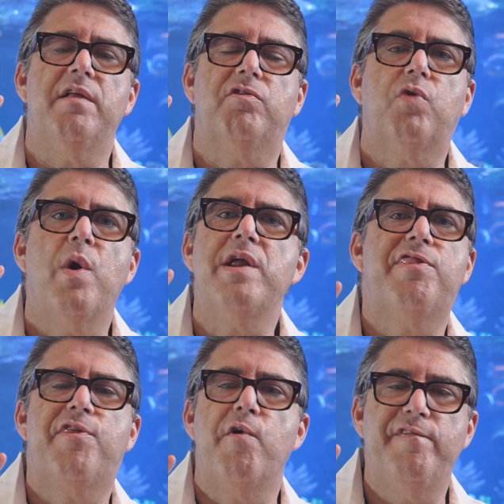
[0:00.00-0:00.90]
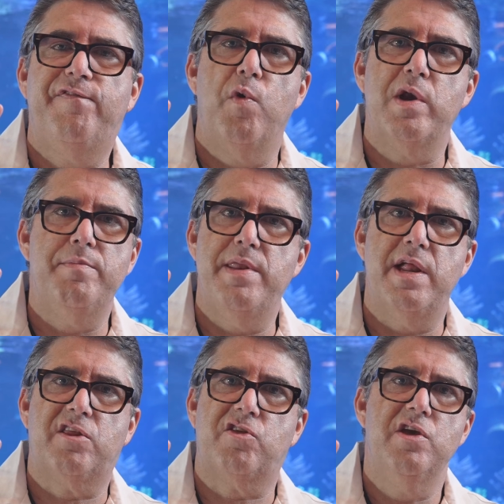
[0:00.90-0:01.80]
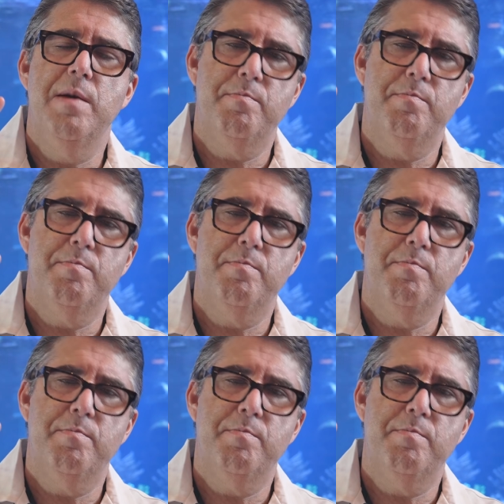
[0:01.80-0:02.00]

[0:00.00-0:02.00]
20, 30, 40 minutes